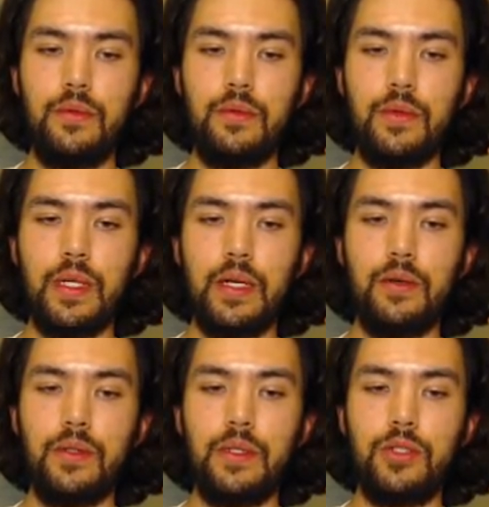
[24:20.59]
I'm
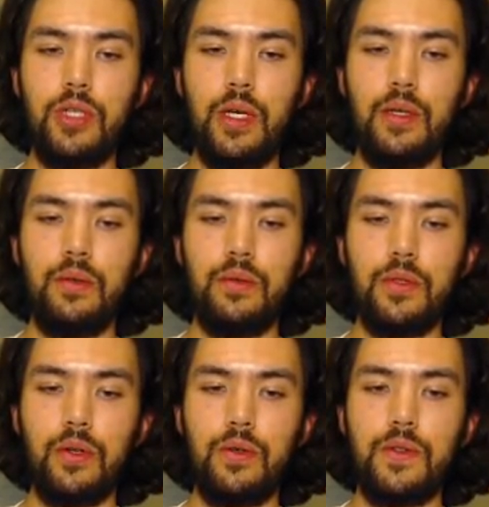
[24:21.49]
not going to chain
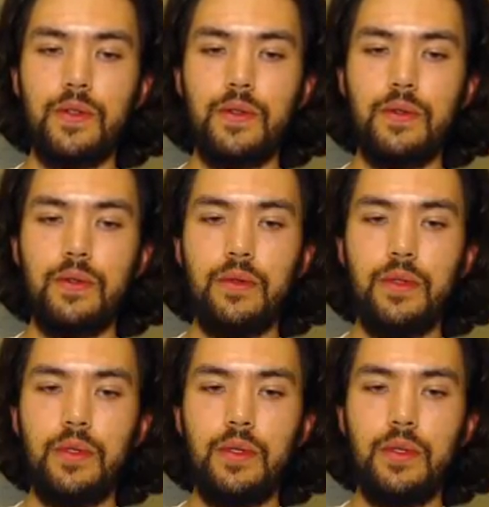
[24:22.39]
curse.
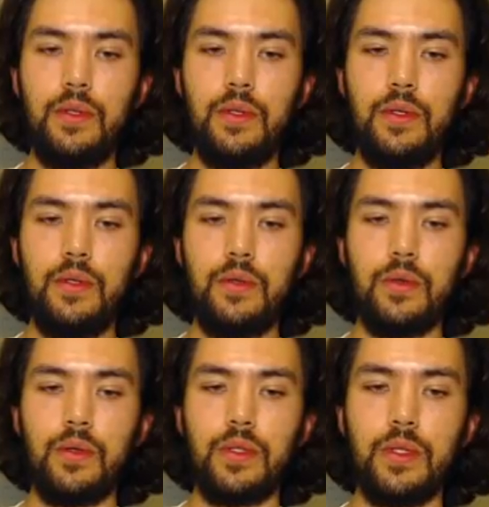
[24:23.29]

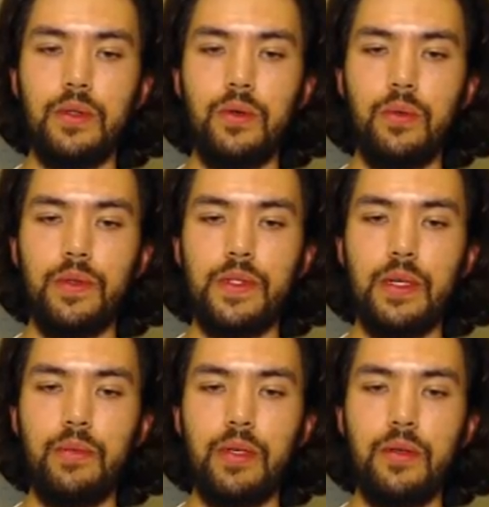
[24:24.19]
I'm going to normal
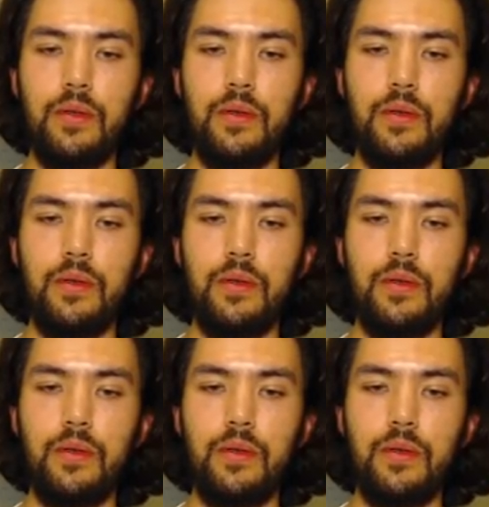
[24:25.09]
summon.